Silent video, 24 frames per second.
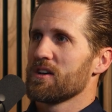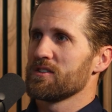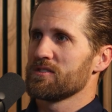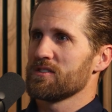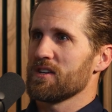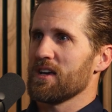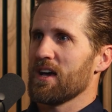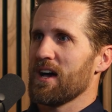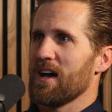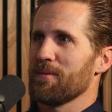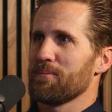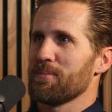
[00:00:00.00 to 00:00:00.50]
Because
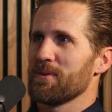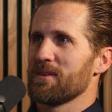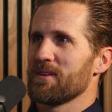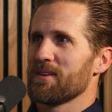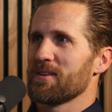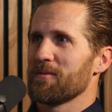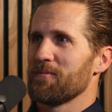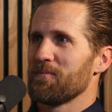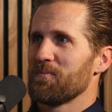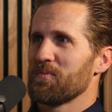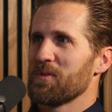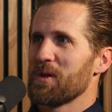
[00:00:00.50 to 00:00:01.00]

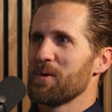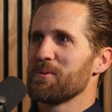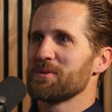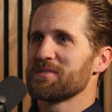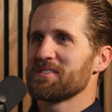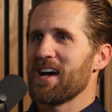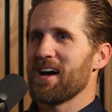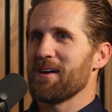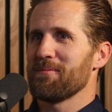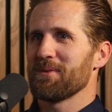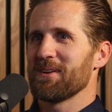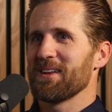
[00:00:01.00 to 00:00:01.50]
it
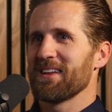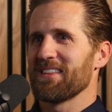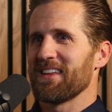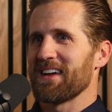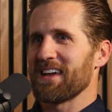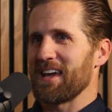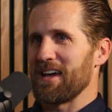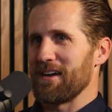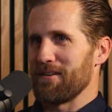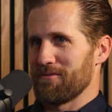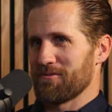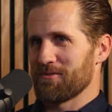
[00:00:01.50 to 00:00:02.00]
was happening
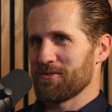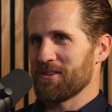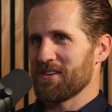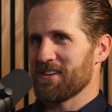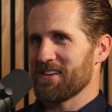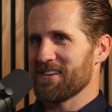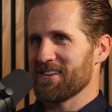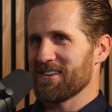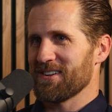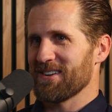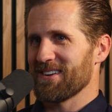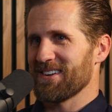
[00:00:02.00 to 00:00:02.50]
like every
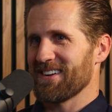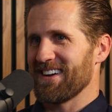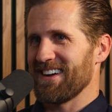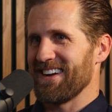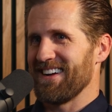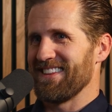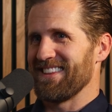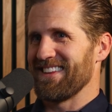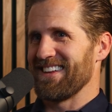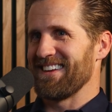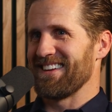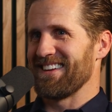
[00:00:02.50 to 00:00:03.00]
year
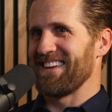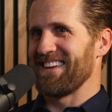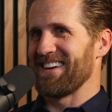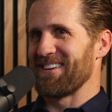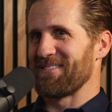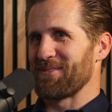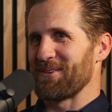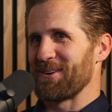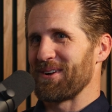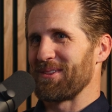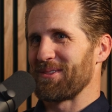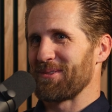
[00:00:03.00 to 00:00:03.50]
and
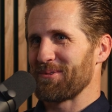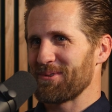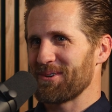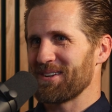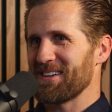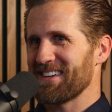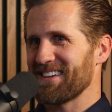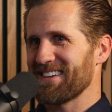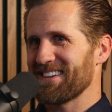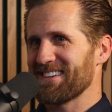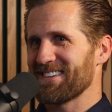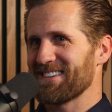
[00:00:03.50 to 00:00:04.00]
every 3
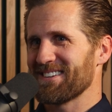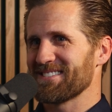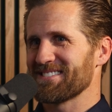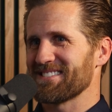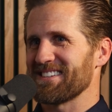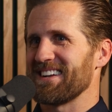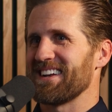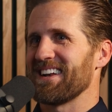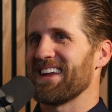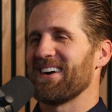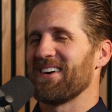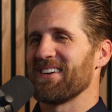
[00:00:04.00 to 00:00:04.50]
years.
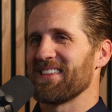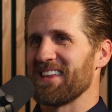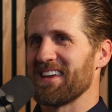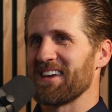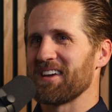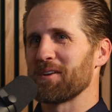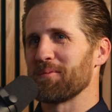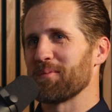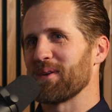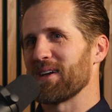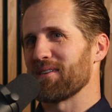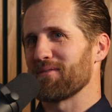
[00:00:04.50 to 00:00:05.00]
And now I think
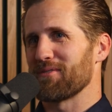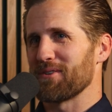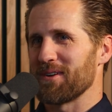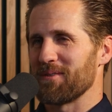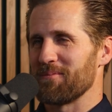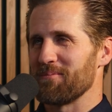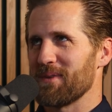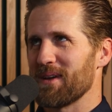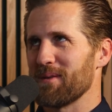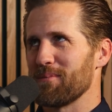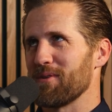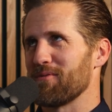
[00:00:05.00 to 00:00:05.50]
it'll be every
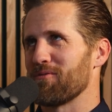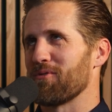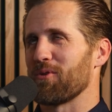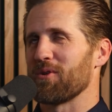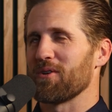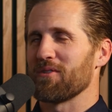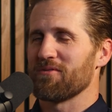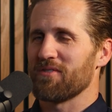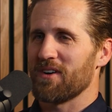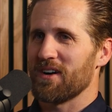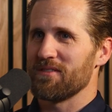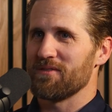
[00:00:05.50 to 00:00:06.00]
maybe
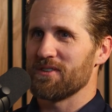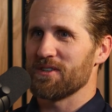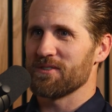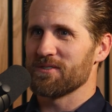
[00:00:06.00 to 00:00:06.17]
4 or 5